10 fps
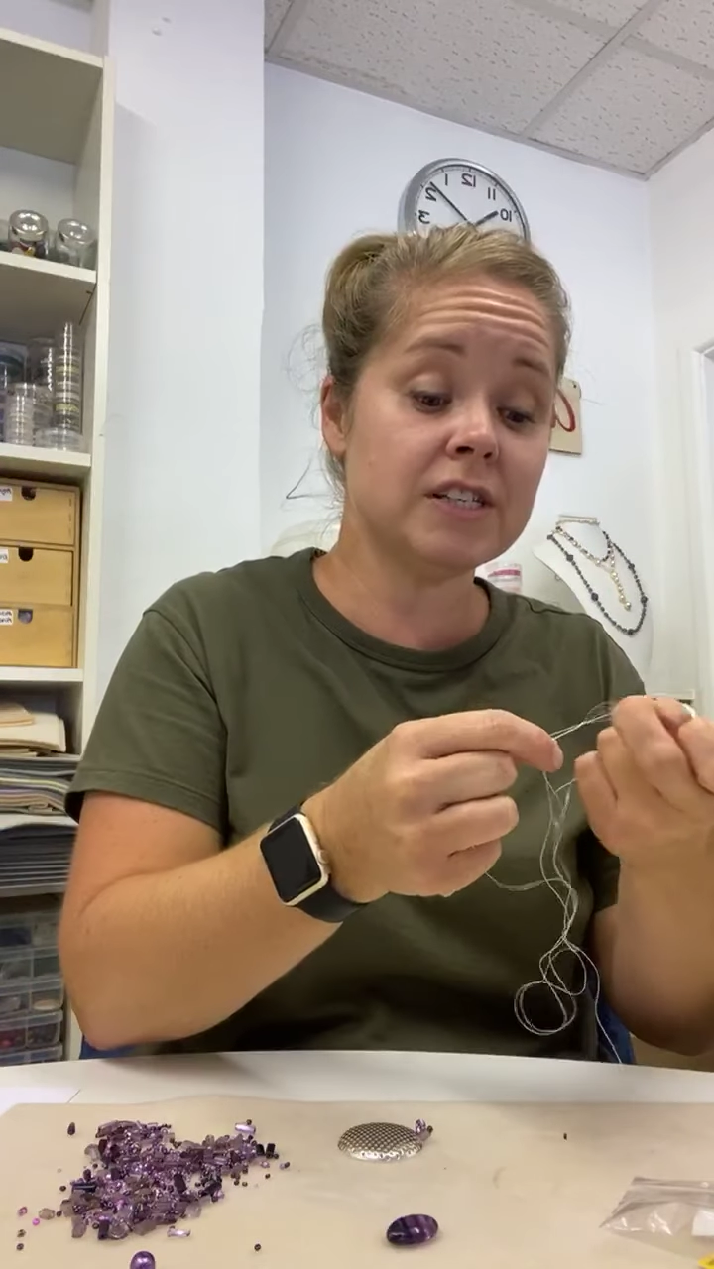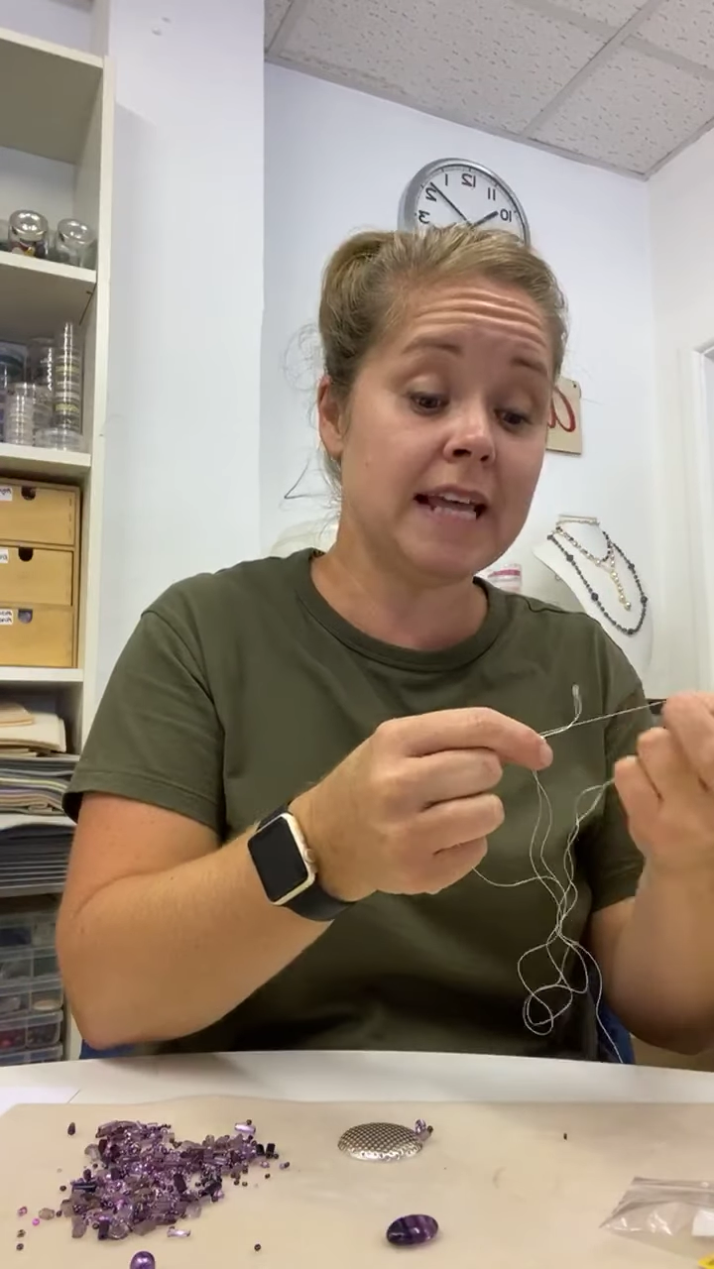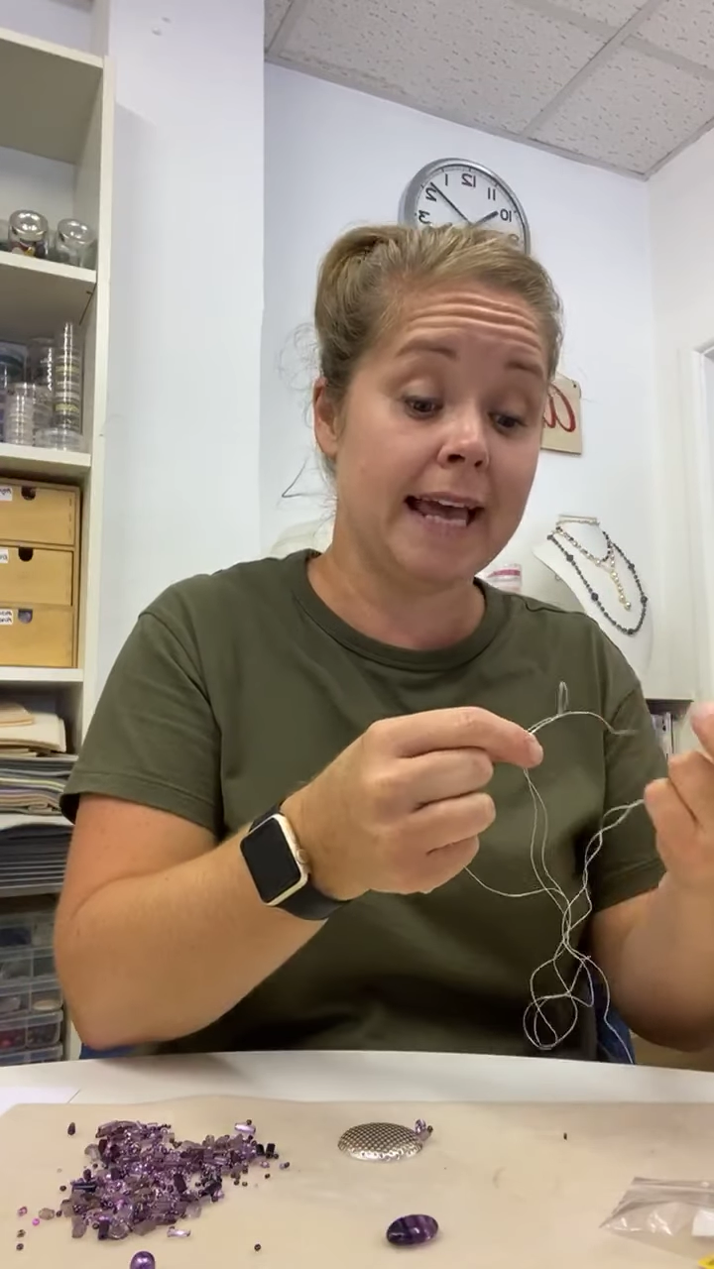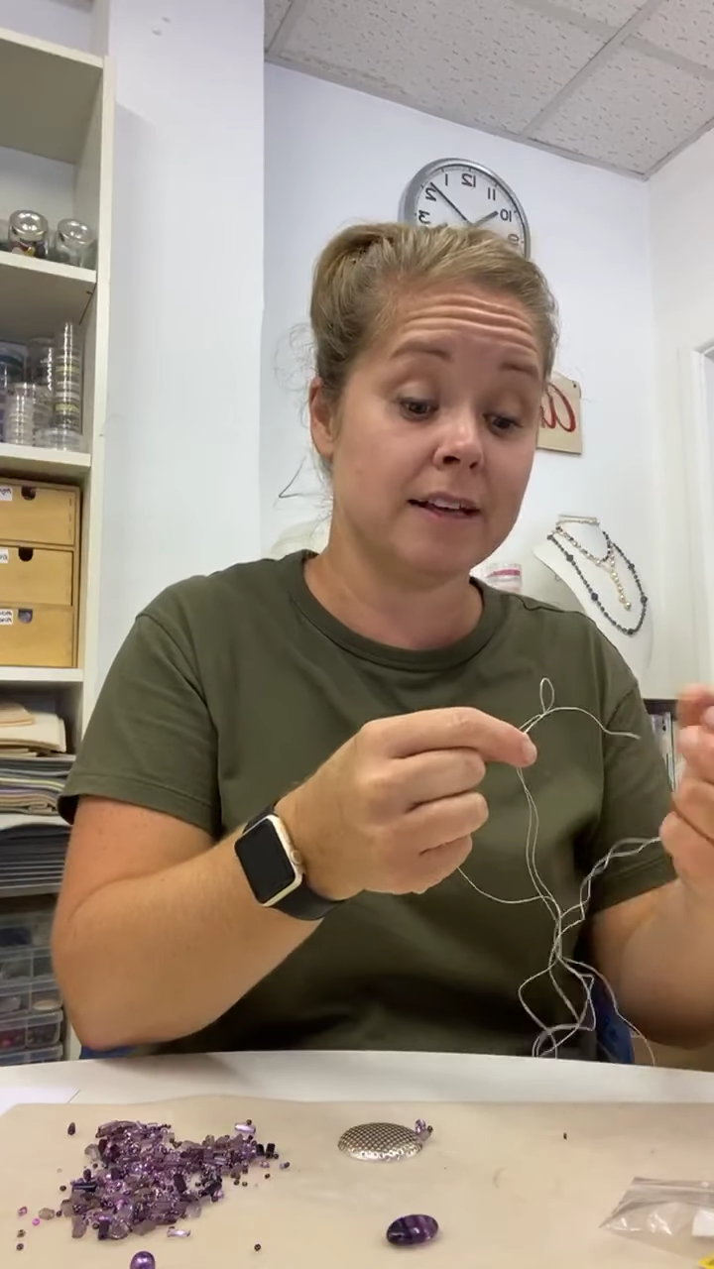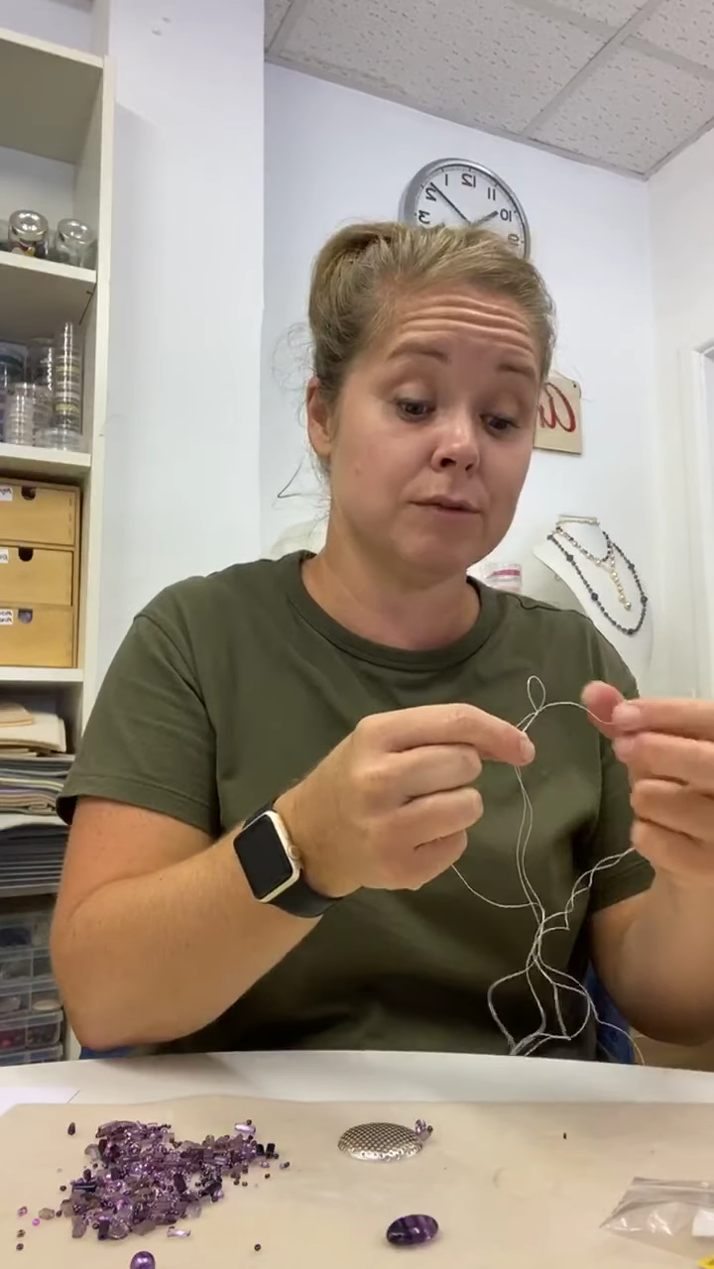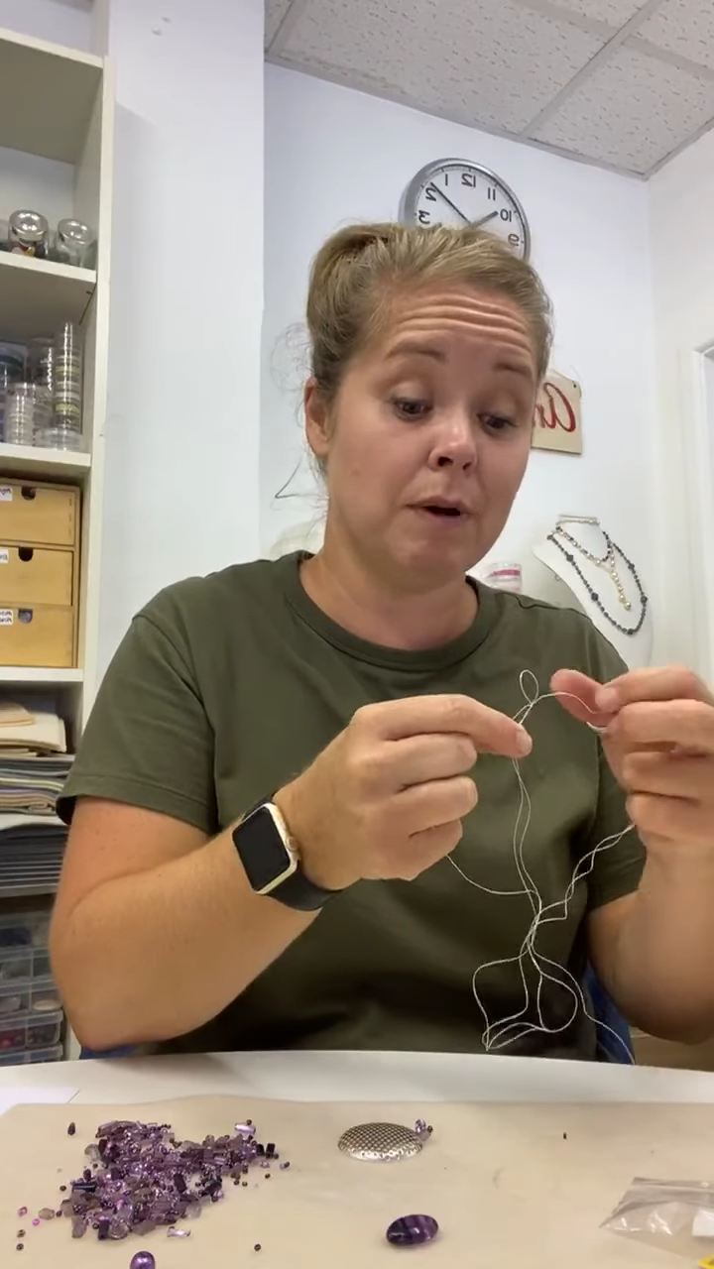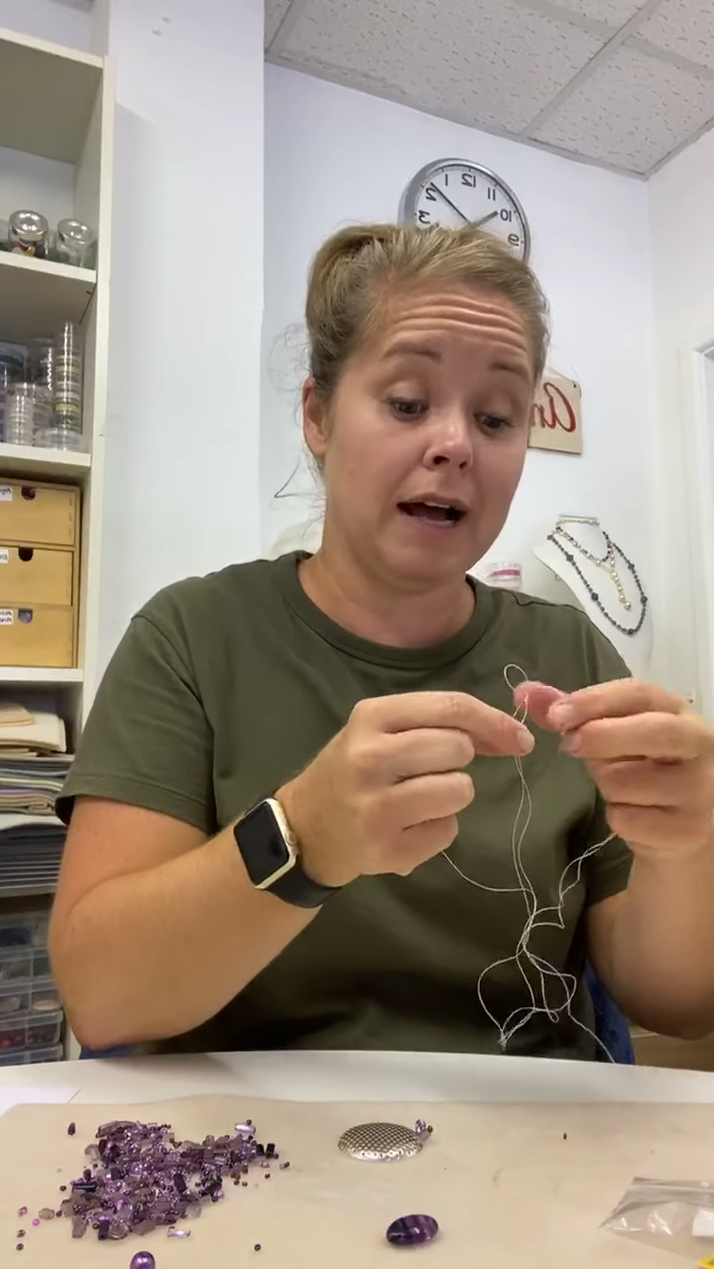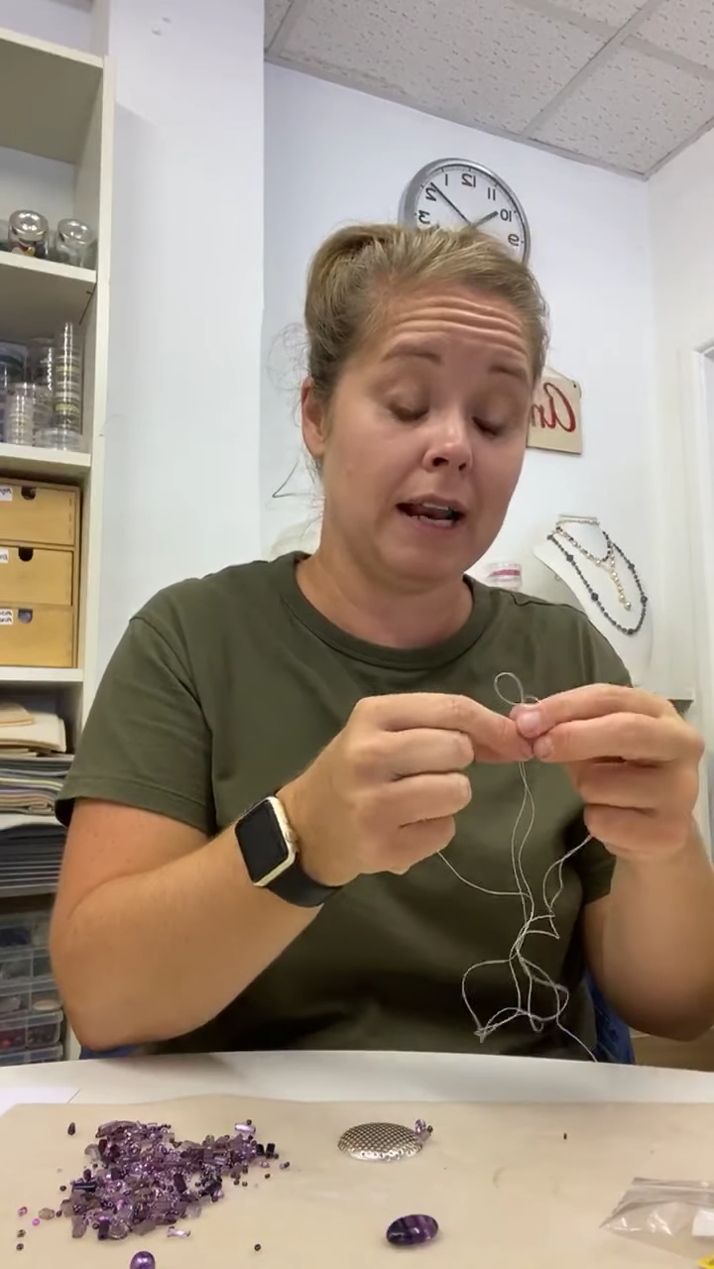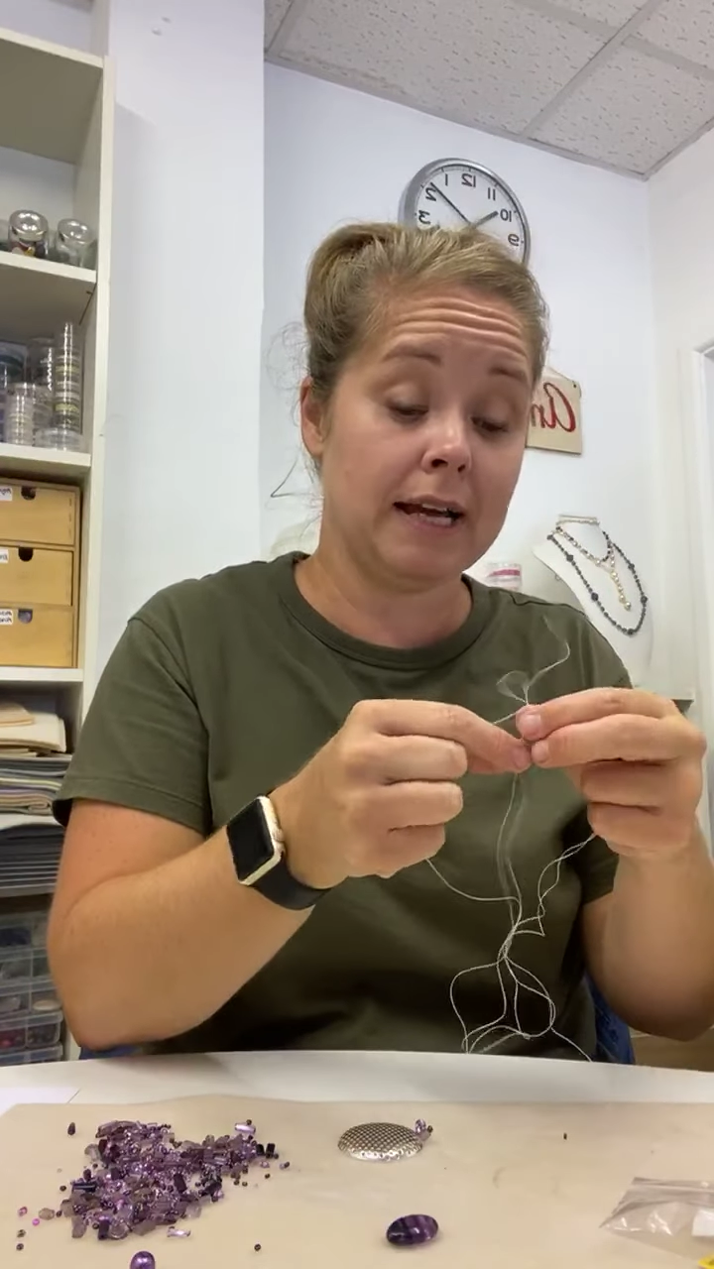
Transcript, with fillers: say as well,